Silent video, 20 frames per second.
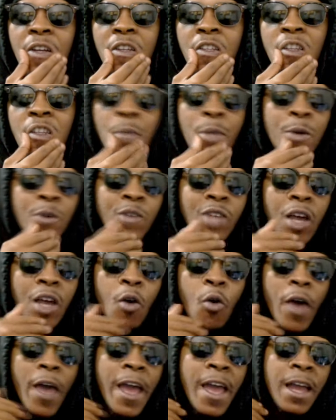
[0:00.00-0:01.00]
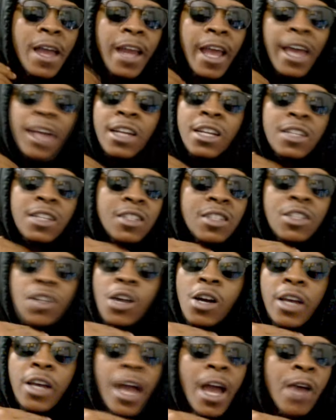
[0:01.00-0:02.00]
some people say oh ant ant doesn't
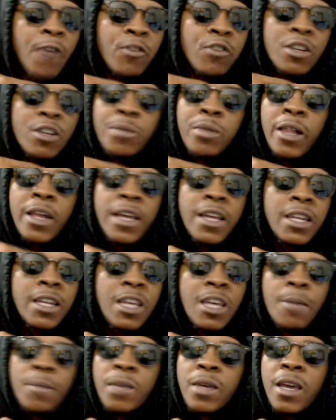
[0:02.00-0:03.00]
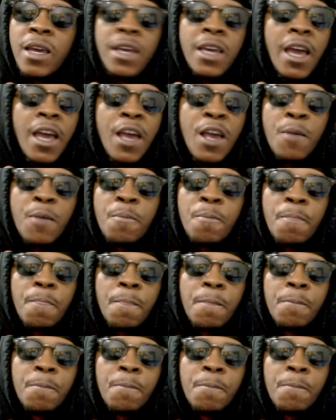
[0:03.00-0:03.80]
dunk every play in the nba game